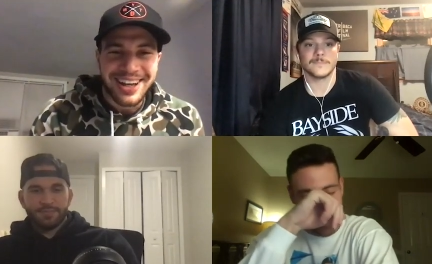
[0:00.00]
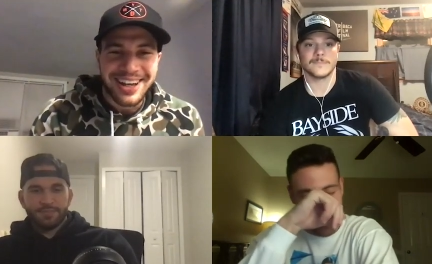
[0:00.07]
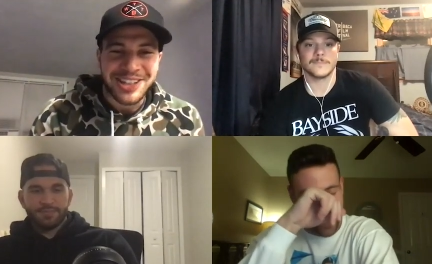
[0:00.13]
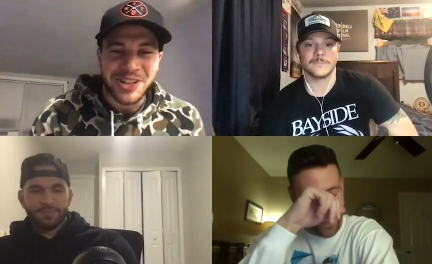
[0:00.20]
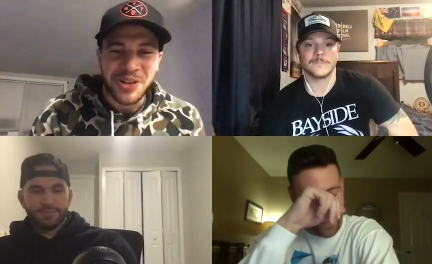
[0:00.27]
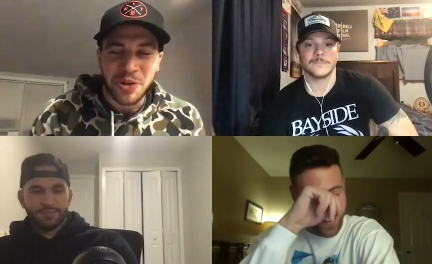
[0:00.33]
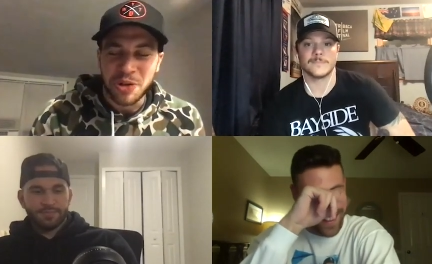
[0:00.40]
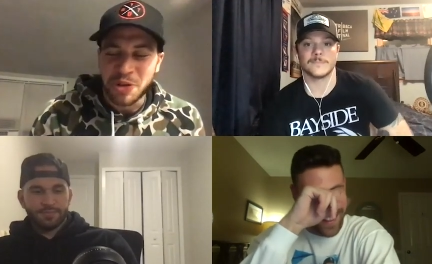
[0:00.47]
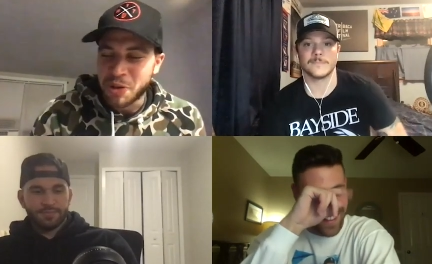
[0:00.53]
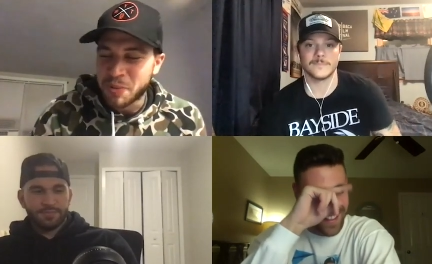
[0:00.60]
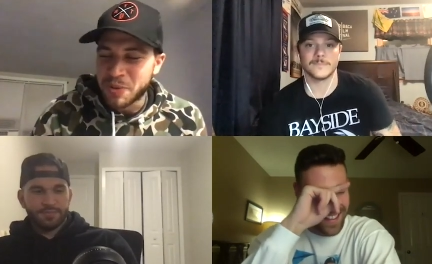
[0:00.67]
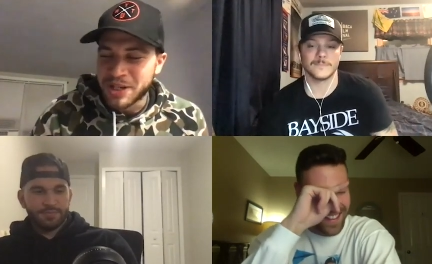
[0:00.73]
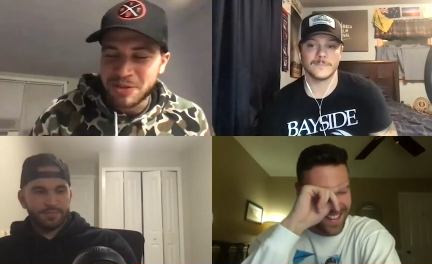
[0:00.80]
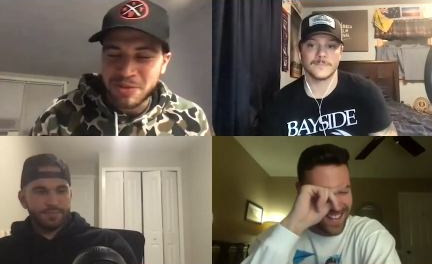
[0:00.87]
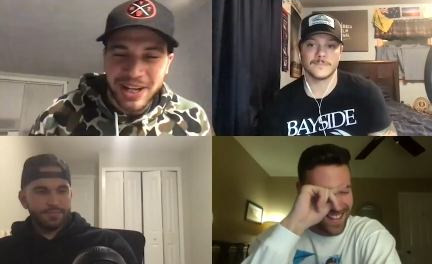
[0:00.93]
Speaker 1: Is the older
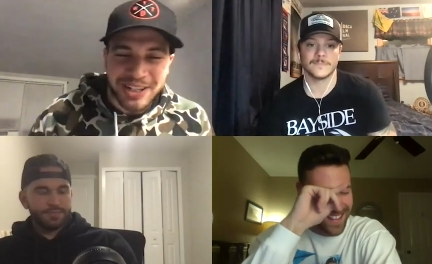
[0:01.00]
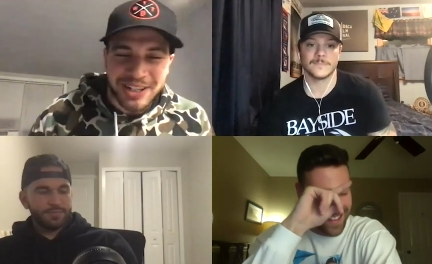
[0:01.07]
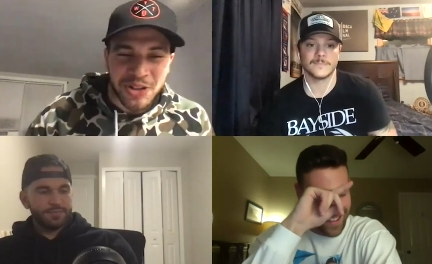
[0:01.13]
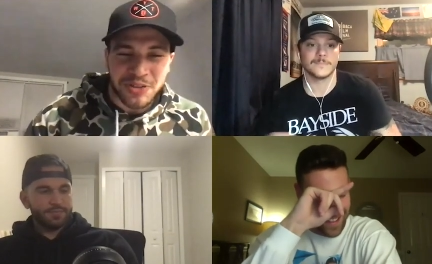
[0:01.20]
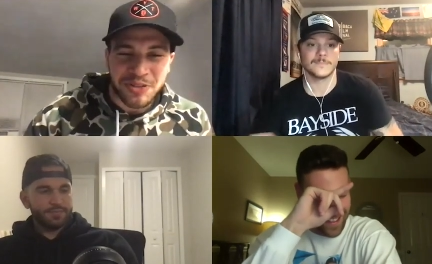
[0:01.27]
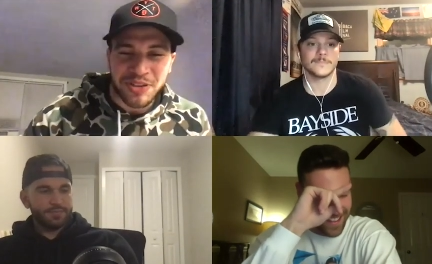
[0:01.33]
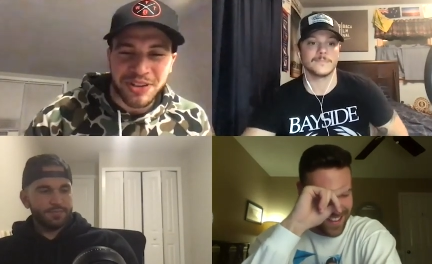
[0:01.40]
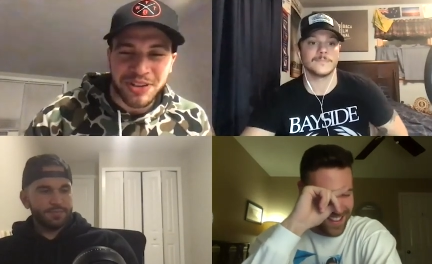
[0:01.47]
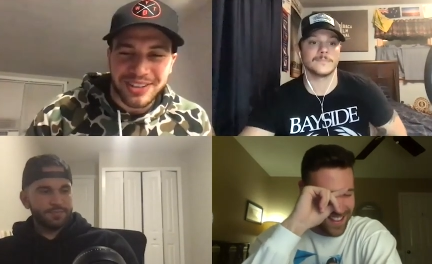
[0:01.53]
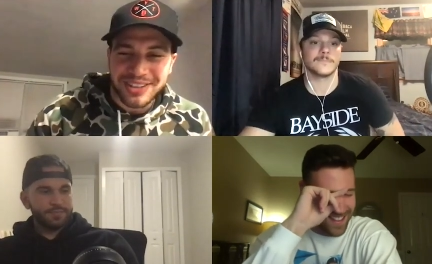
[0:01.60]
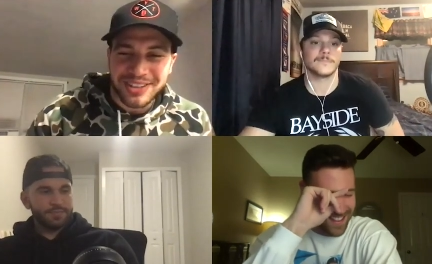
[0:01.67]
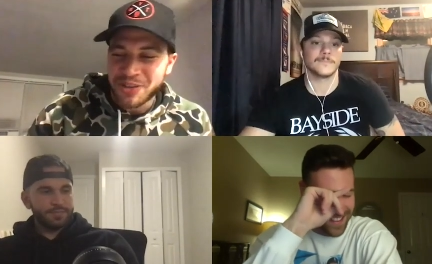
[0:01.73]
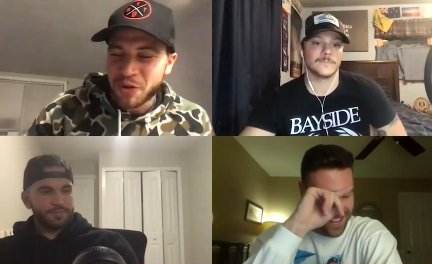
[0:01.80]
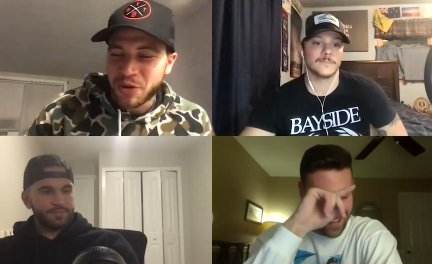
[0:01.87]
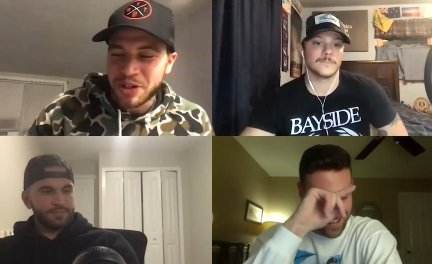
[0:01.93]
Europeans, but that goes for
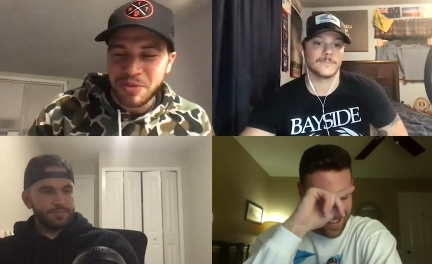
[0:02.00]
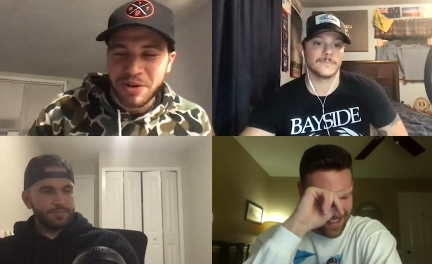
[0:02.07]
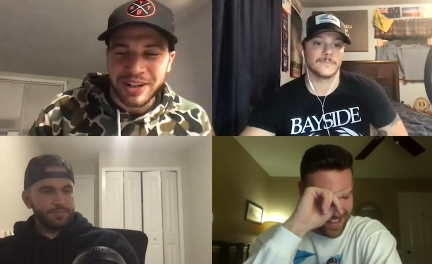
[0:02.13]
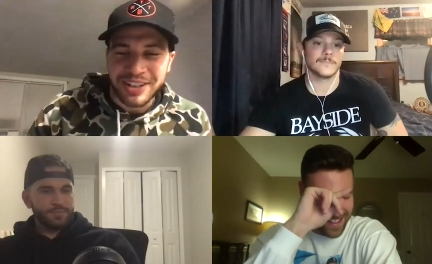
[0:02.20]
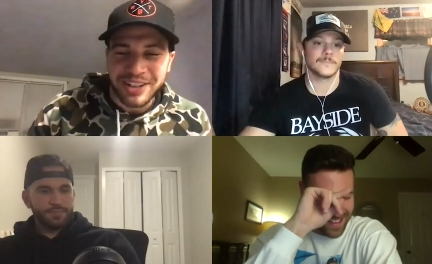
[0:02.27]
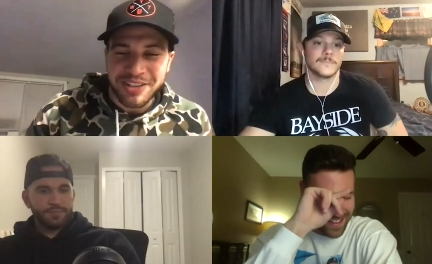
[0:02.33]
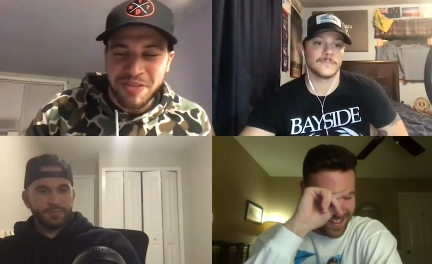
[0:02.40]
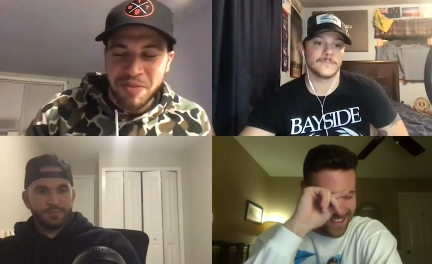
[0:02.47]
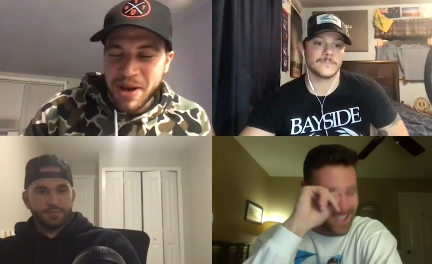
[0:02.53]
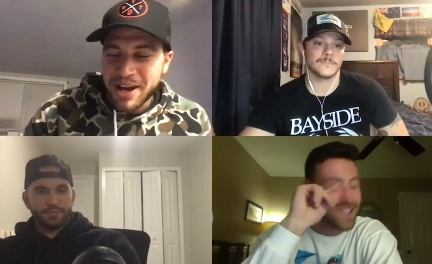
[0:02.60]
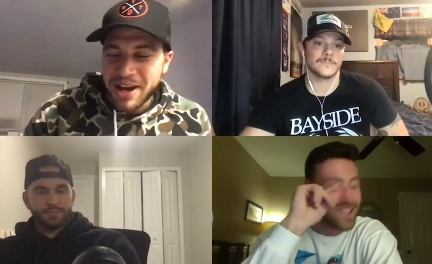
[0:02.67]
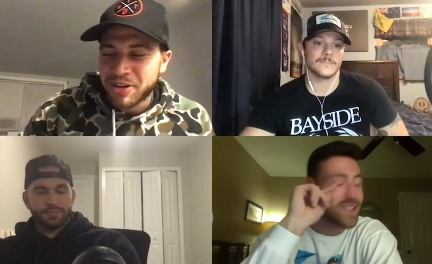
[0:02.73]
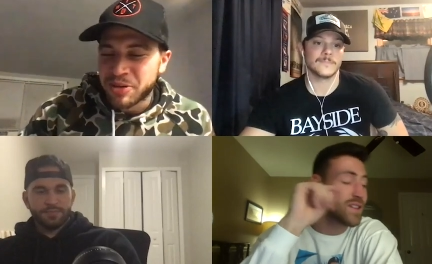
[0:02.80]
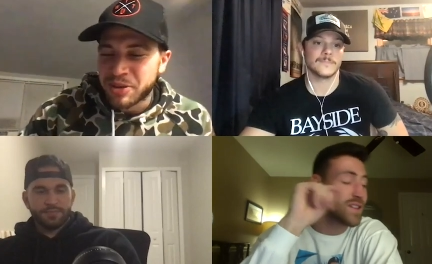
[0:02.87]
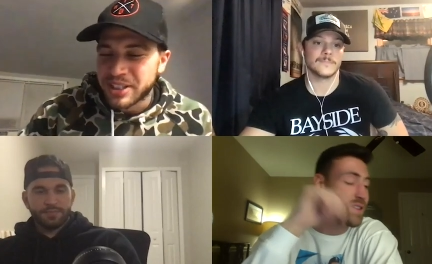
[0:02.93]
North America. It doesn't even
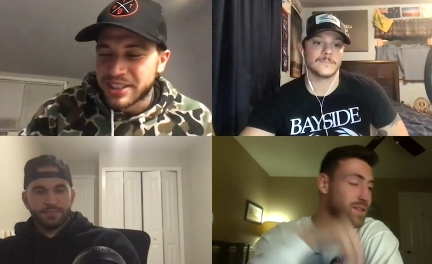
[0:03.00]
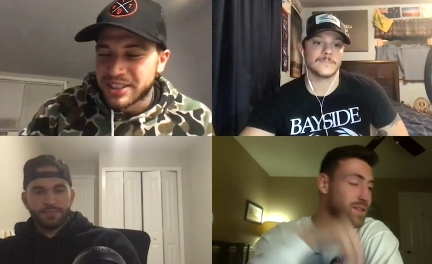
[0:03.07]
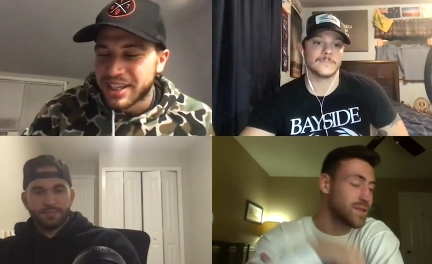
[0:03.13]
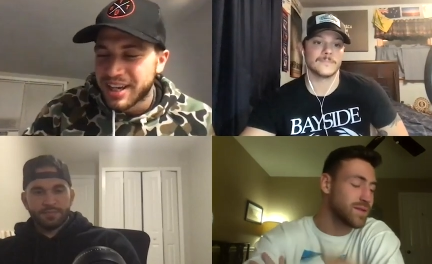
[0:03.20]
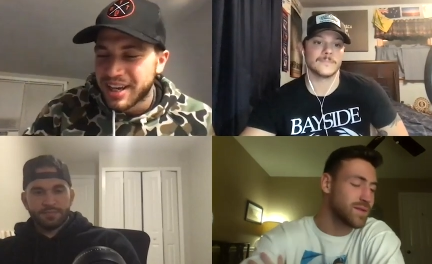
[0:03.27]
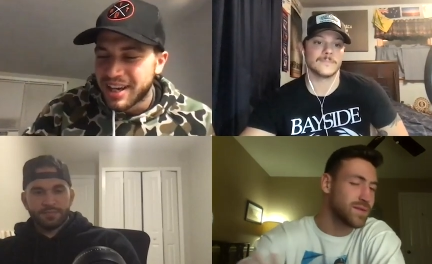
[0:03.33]
matter who it is.